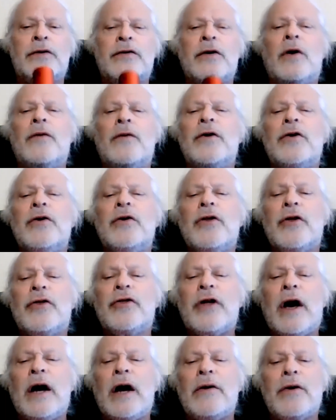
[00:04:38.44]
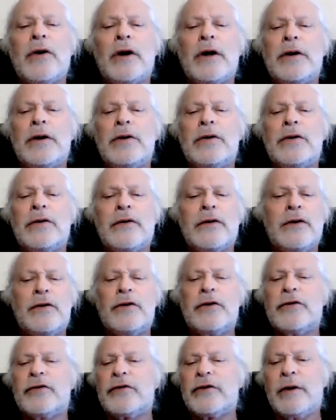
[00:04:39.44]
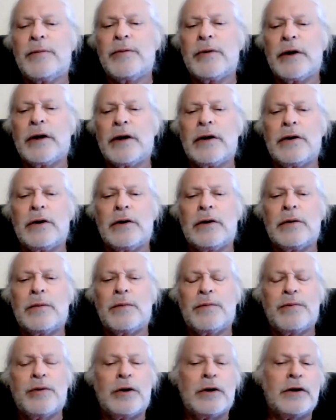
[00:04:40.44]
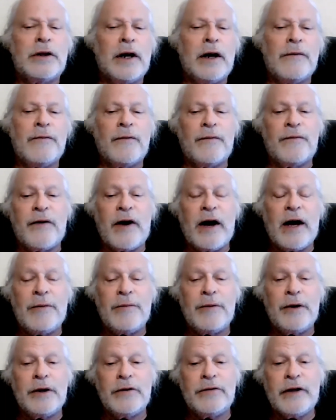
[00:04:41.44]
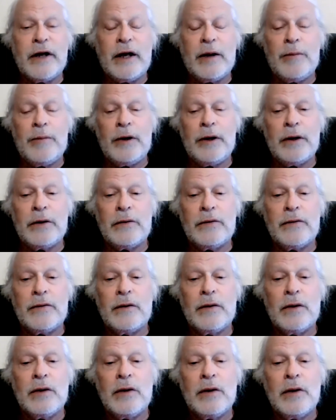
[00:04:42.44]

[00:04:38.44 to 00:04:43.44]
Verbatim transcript: So if you do the thyroid, you just simply can put it there for five minutes, 10 minutes.